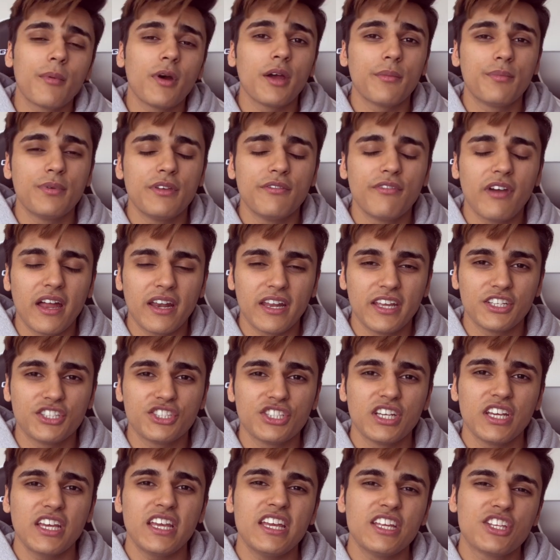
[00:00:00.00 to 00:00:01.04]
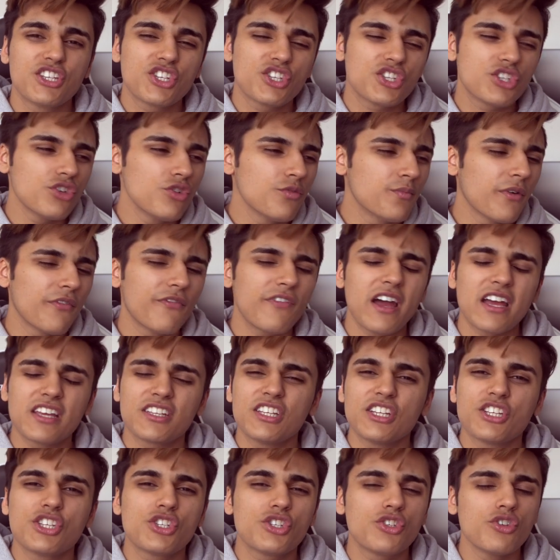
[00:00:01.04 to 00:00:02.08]
Go and grab IPVanish. It's
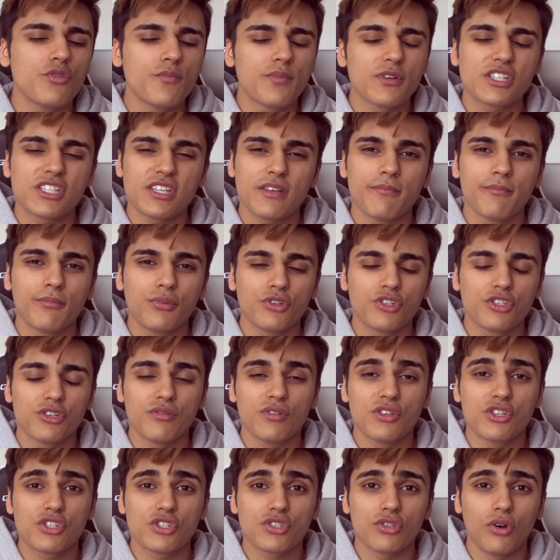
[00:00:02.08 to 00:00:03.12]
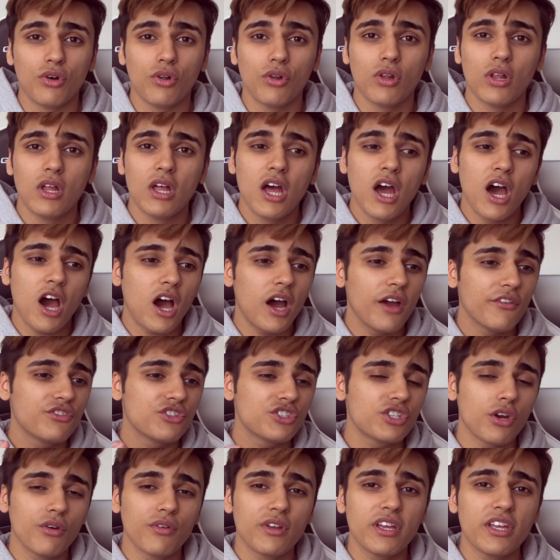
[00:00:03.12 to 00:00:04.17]
super fast. It's super simple to install.
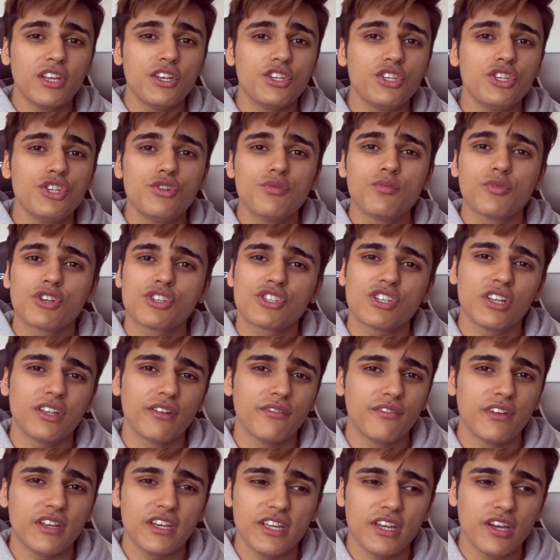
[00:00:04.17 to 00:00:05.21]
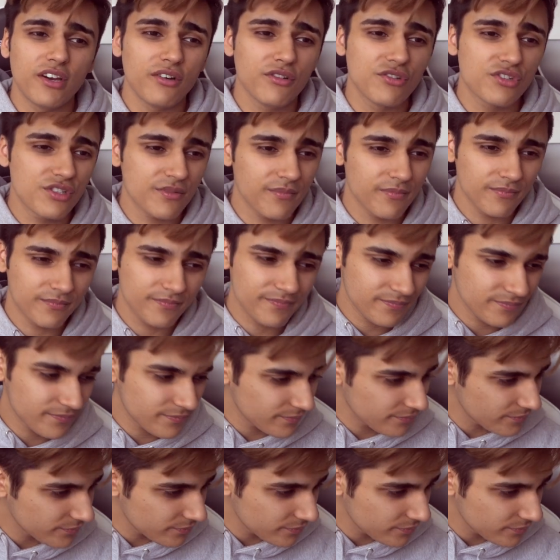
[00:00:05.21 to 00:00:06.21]
I've showed it in numerous other videos.